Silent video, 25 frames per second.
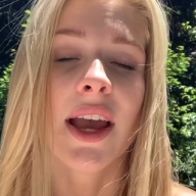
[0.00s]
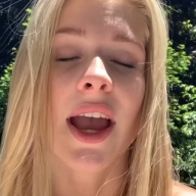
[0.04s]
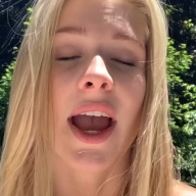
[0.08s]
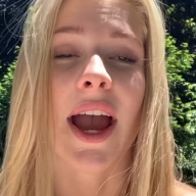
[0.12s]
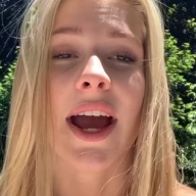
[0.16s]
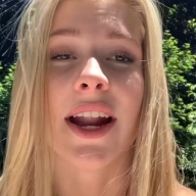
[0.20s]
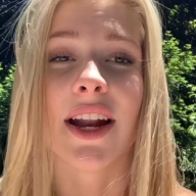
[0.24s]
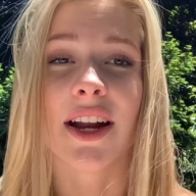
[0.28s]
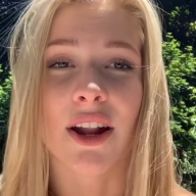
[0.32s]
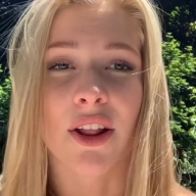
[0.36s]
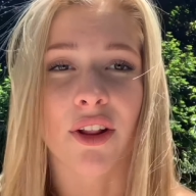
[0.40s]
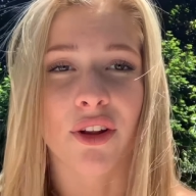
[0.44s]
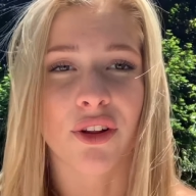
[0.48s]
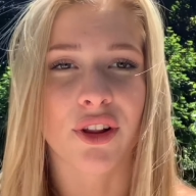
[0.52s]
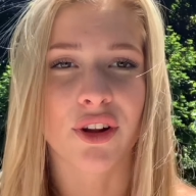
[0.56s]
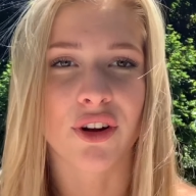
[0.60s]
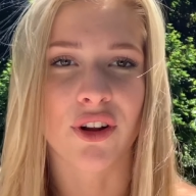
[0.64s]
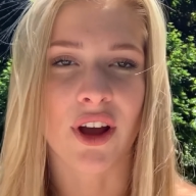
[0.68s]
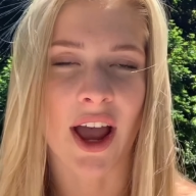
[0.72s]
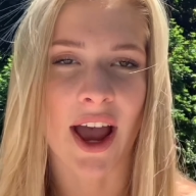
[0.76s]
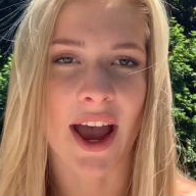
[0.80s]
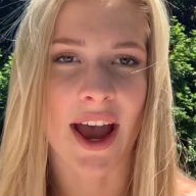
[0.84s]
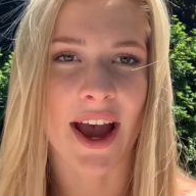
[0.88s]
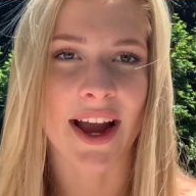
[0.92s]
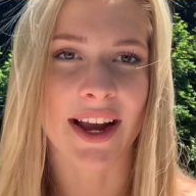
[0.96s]
And another little
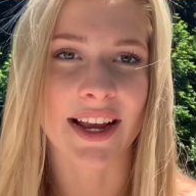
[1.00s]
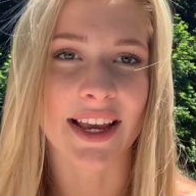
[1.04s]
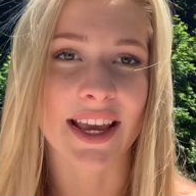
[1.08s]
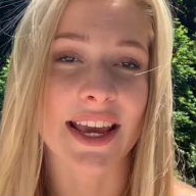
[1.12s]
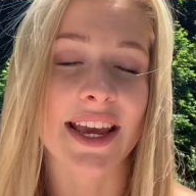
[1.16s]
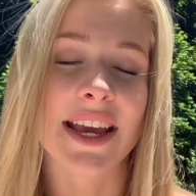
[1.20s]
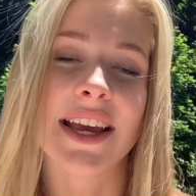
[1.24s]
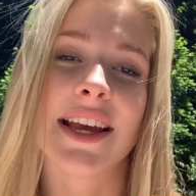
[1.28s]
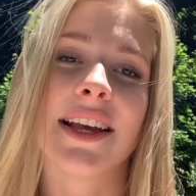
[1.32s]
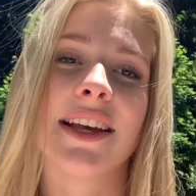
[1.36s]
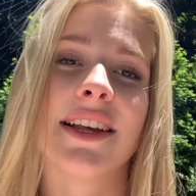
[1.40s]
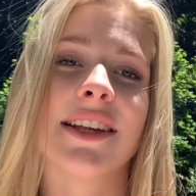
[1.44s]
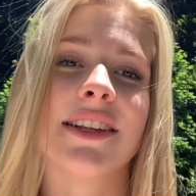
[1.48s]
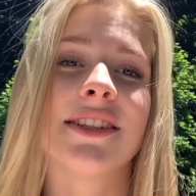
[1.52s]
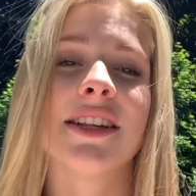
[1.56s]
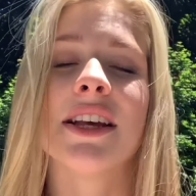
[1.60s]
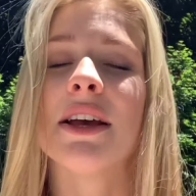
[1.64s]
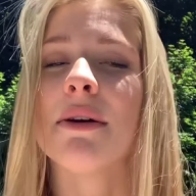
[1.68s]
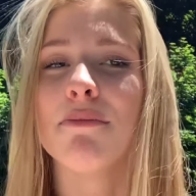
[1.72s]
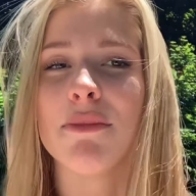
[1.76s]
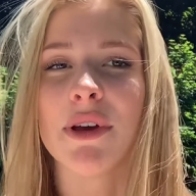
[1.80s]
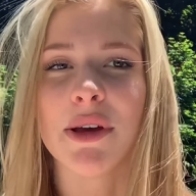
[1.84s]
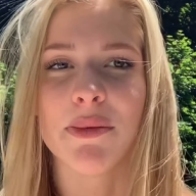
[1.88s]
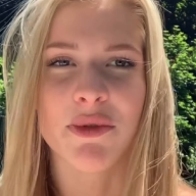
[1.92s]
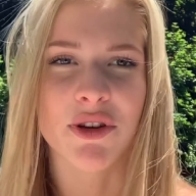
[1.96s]
hack is
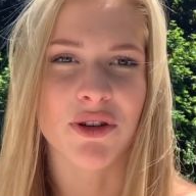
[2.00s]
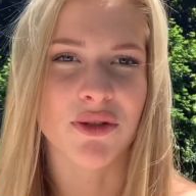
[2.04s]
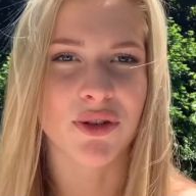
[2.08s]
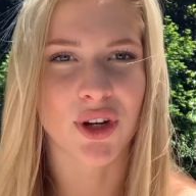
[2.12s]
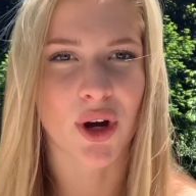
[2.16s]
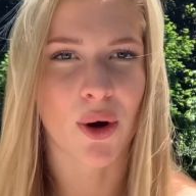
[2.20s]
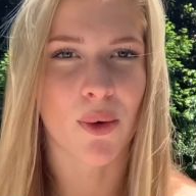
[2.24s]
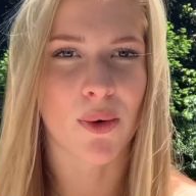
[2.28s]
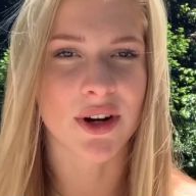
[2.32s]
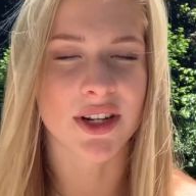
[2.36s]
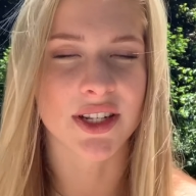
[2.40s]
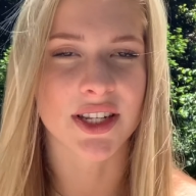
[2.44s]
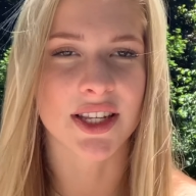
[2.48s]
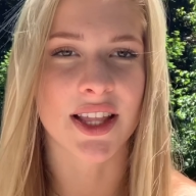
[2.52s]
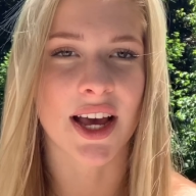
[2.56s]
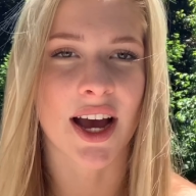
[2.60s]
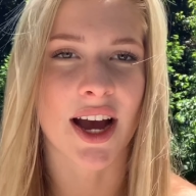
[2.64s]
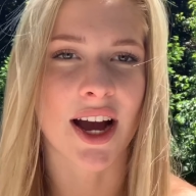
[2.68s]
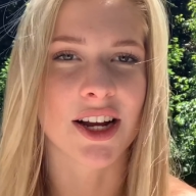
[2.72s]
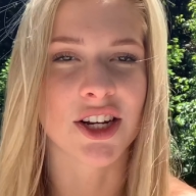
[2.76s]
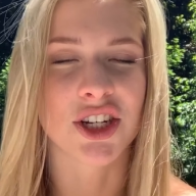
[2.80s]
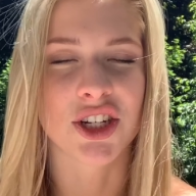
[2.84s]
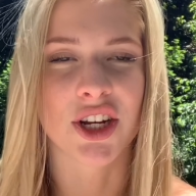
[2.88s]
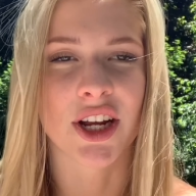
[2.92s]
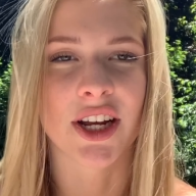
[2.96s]
maybe you don't want to see the
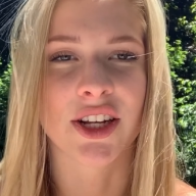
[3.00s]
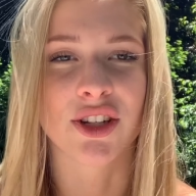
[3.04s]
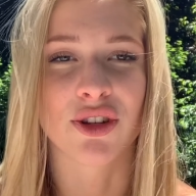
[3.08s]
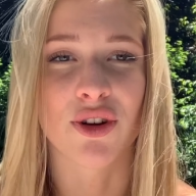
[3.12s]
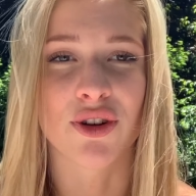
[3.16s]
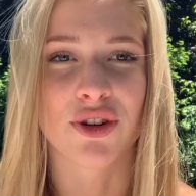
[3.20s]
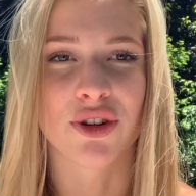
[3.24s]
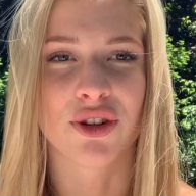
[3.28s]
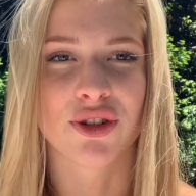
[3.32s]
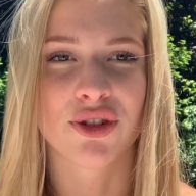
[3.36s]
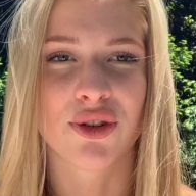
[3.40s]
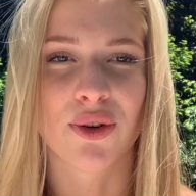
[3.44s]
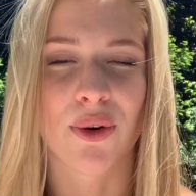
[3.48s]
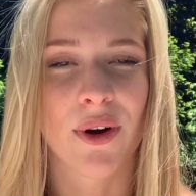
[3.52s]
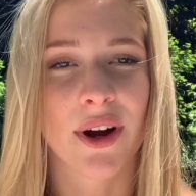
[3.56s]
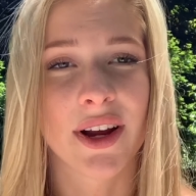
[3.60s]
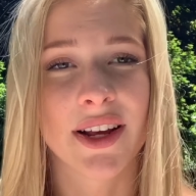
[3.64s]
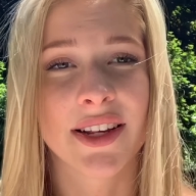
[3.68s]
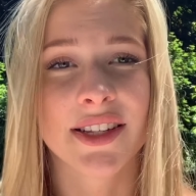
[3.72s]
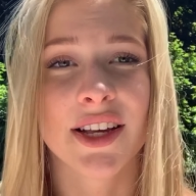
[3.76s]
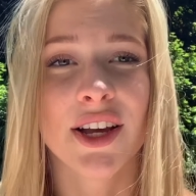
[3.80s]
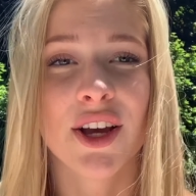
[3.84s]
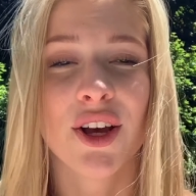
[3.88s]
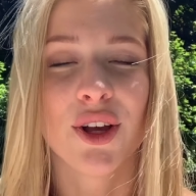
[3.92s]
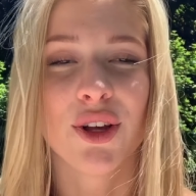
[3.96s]
hashtags on your stories.
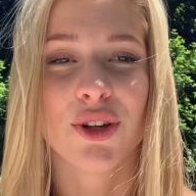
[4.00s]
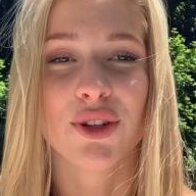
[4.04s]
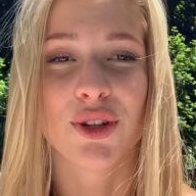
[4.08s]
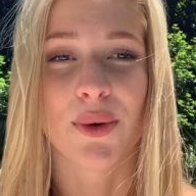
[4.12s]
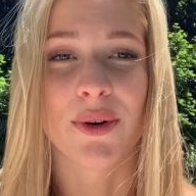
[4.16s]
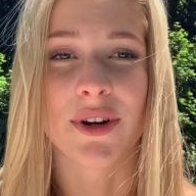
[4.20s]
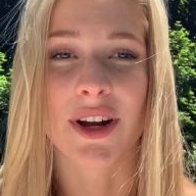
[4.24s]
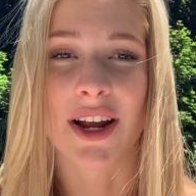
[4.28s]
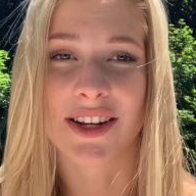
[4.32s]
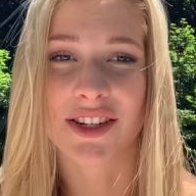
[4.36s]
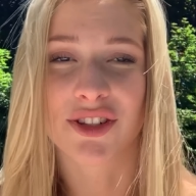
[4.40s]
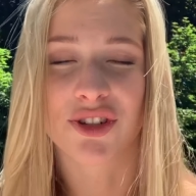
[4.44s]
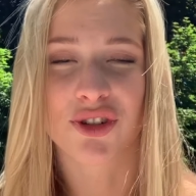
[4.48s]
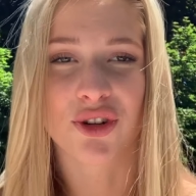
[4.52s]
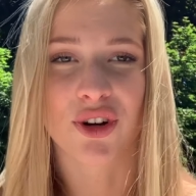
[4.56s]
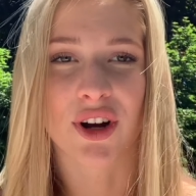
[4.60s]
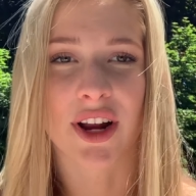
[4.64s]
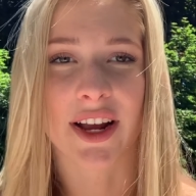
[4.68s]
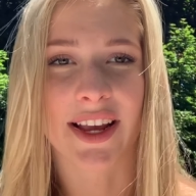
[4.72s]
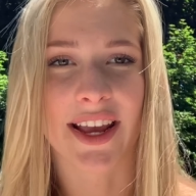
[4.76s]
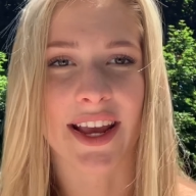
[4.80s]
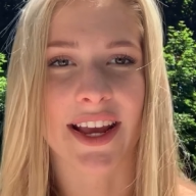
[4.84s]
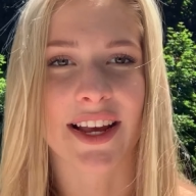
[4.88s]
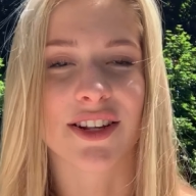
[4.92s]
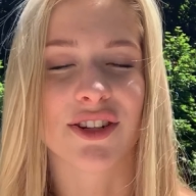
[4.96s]
So a nice trick
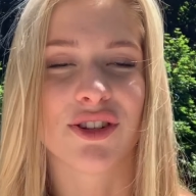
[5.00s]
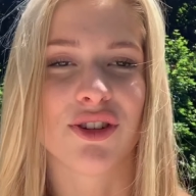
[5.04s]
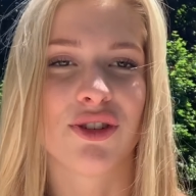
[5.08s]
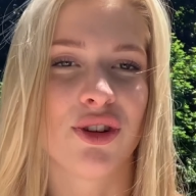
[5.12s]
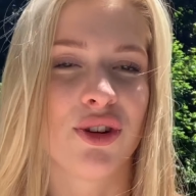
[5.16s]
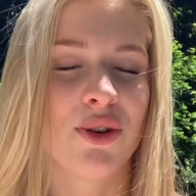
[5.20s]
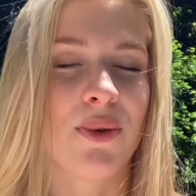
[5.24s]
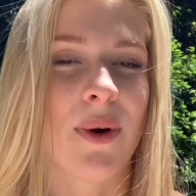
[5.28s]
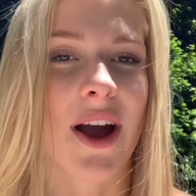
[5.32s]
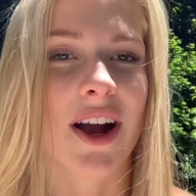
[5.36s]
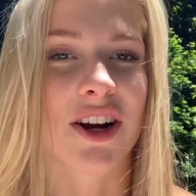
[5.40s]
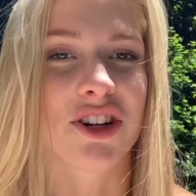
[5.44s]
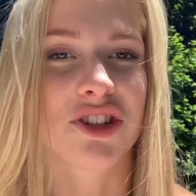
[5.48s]
is to actually